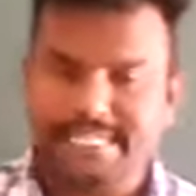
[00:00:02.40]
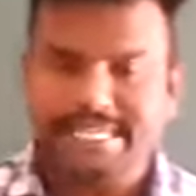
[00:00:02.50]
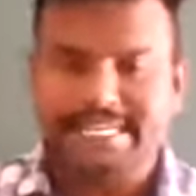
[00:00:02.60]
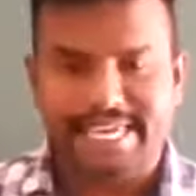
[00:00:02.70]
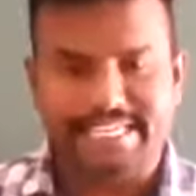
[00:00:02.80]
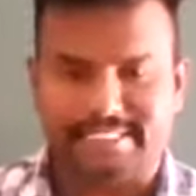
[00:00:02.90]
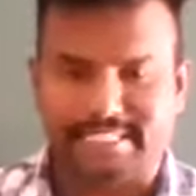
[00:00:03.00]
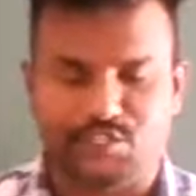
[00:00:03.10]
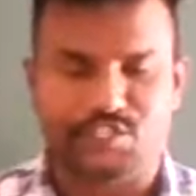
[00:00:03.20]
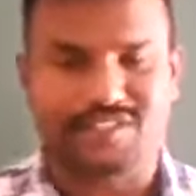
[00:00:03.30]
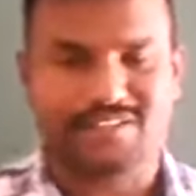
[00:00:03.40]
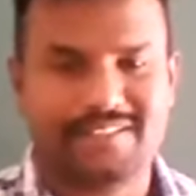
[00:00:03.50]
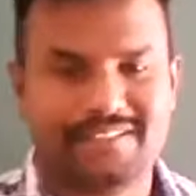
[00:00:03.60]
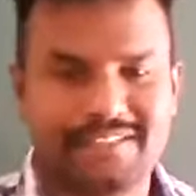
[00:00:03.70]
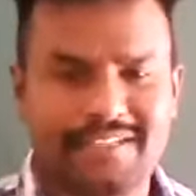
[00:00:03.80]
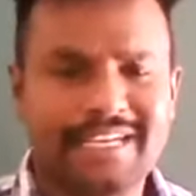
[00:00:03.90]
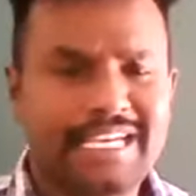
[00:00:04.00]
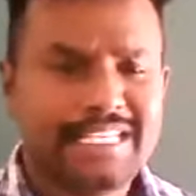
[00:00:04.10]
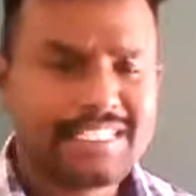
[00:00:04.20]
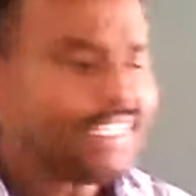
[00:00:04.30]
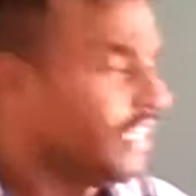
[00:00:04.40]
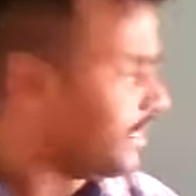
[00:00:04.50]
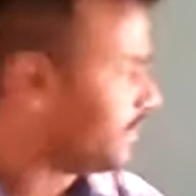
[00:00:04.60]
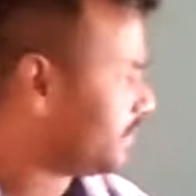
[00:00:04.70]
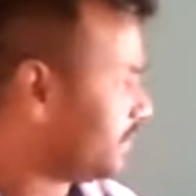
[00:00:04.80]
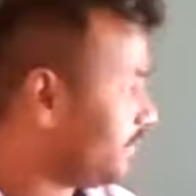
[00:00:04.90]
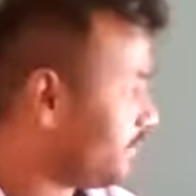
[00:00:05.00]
in excretion. See here,